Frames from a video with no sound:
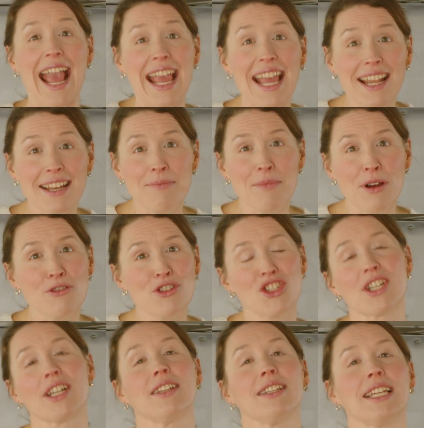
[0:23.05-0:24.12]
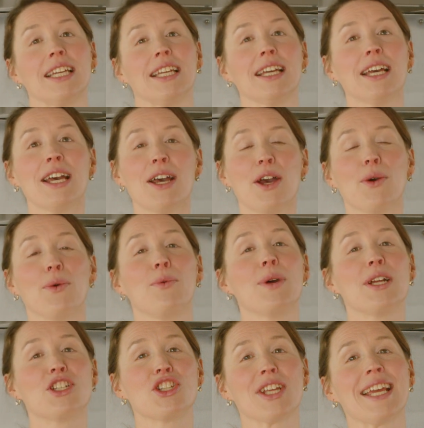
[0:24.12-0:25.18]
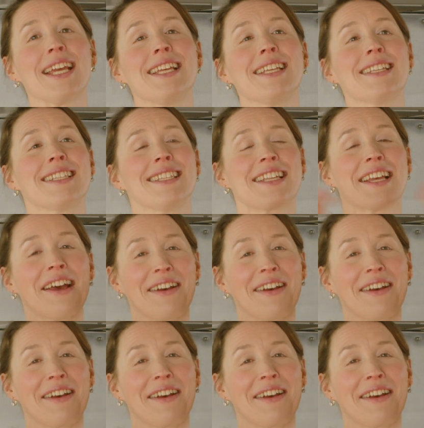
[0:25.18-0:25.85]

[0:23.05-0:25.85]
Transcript: and emotionally, which is